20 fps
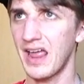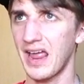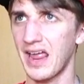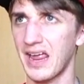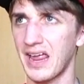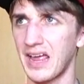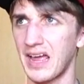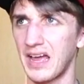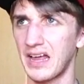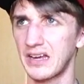
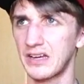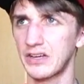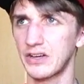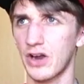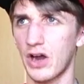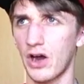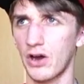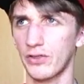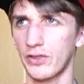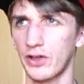And
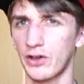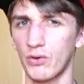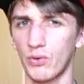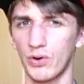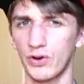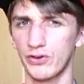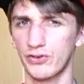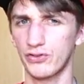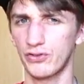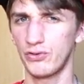are they
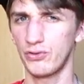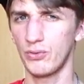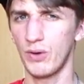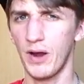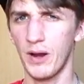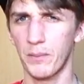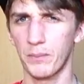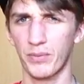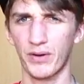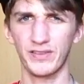going to
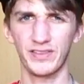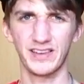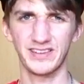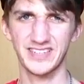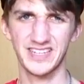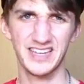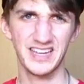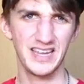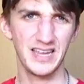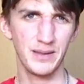bring the
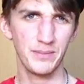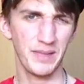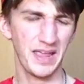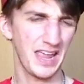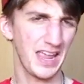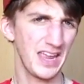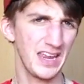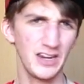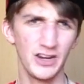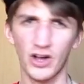team
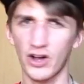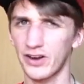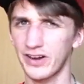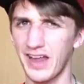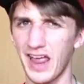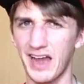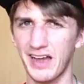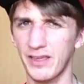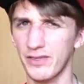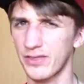in on
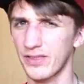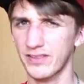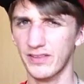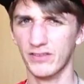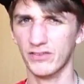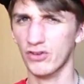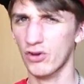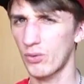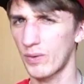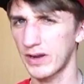anything
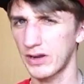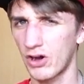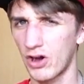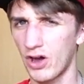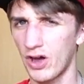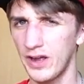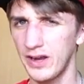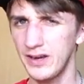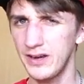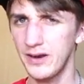that's going
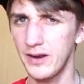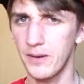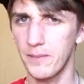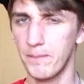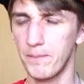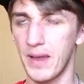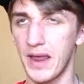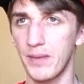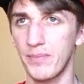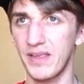on?
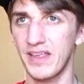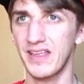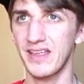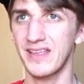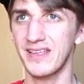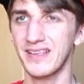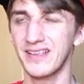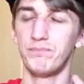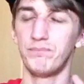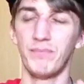Maybe
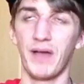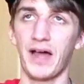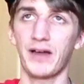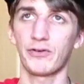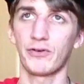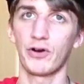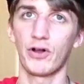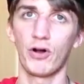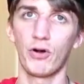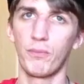I
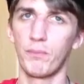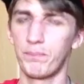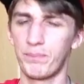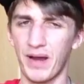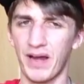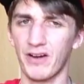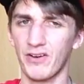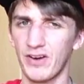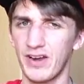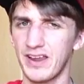don't know,
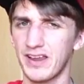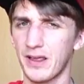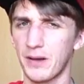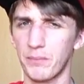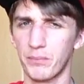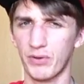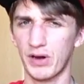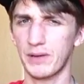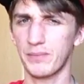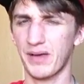Barry can
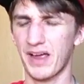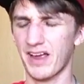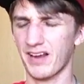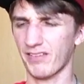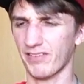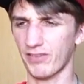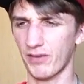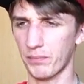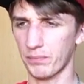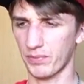bring back
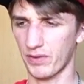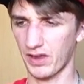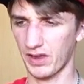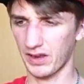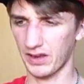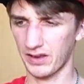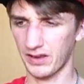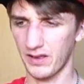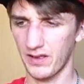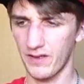
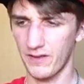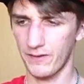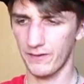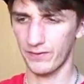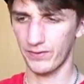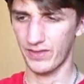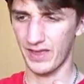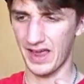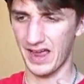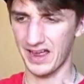something
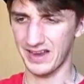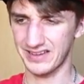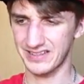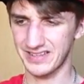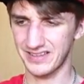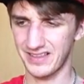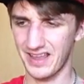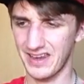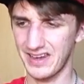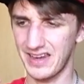that
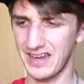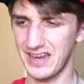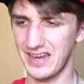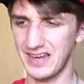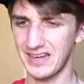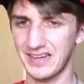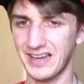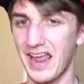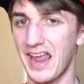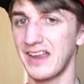they
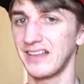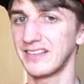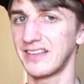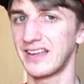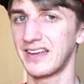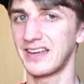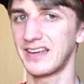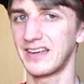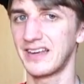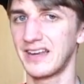need
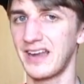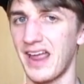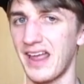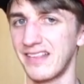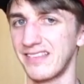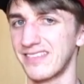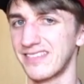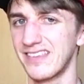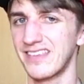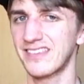Caitlin
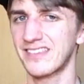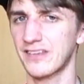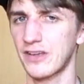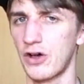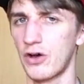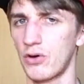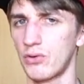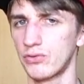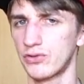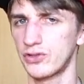and
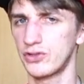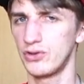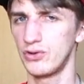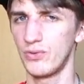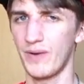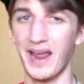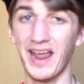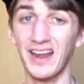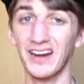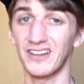Cisco to
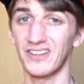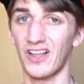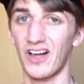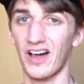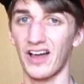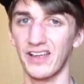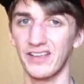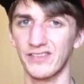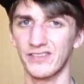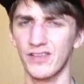
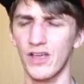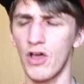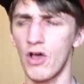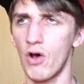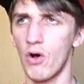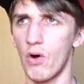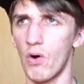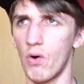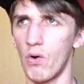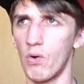analyze,
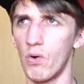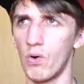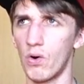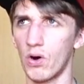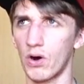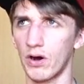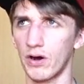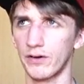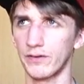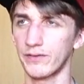
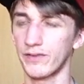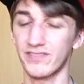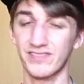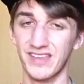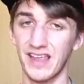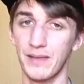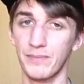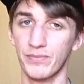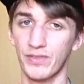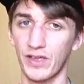or the
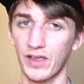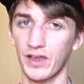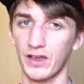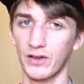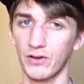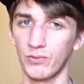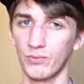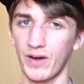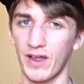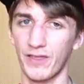same
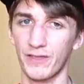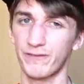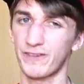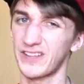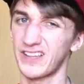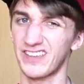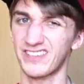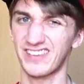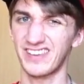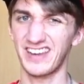thing with
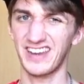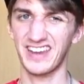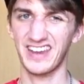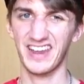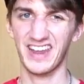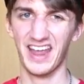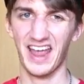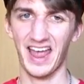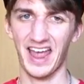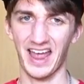
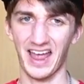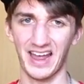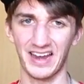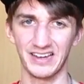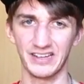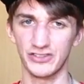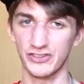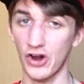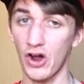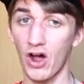Felicity
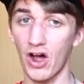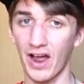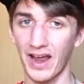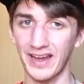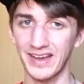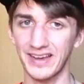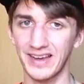and John.